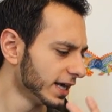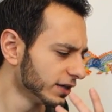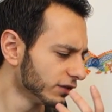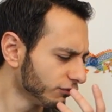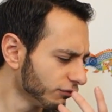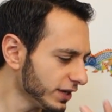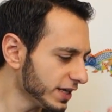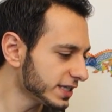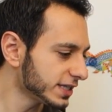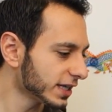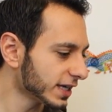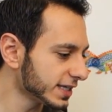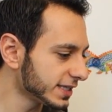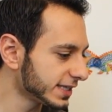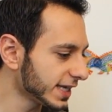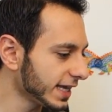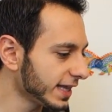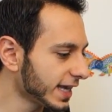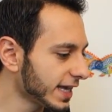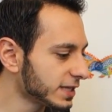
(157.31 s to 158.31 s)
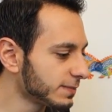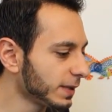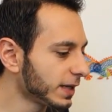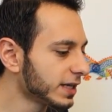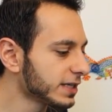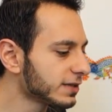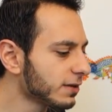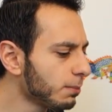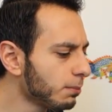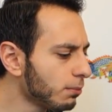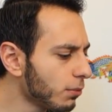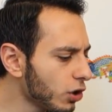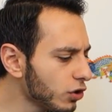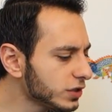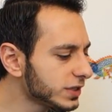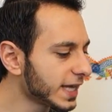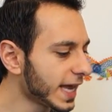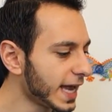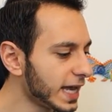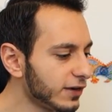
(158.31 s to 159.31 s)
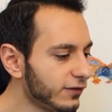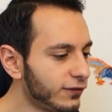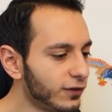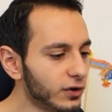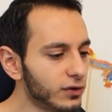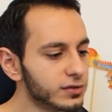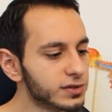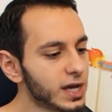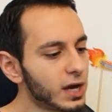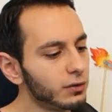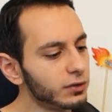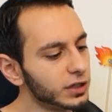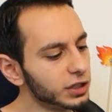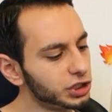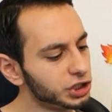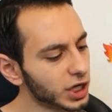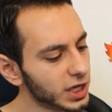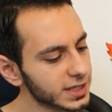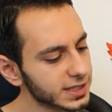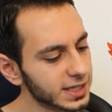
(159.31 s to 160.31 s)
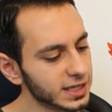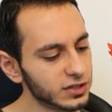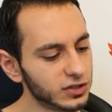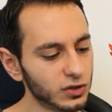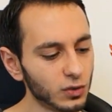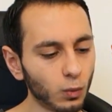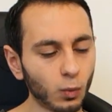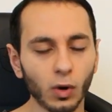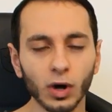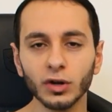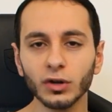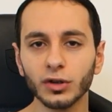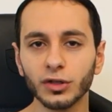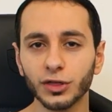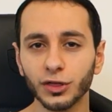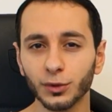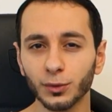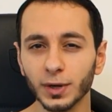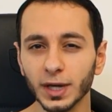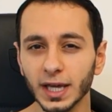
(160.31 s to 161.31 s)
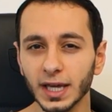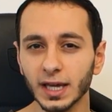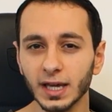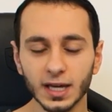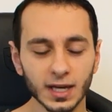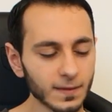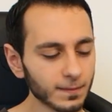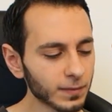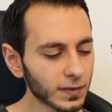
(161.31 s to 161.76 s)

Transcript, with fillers: The reason I say that is because on most headphones, I would adjust it to one or three,